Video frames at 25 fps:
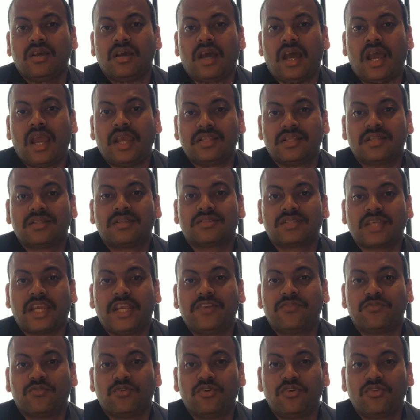either the
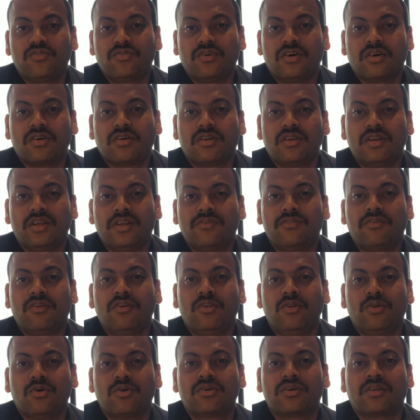site won't work or it will
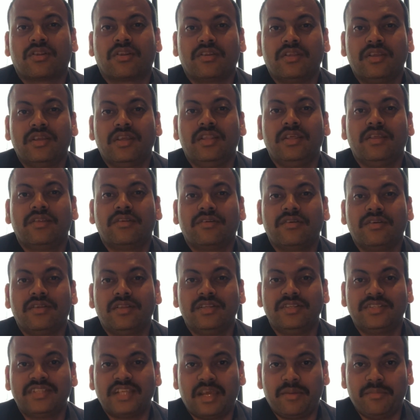look really,
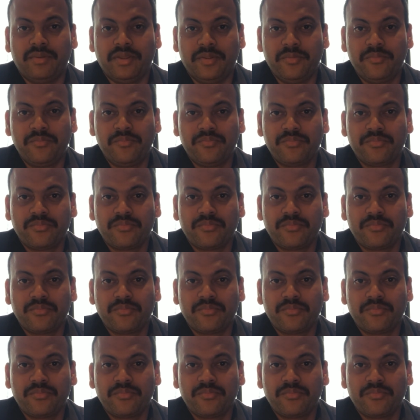really shabby.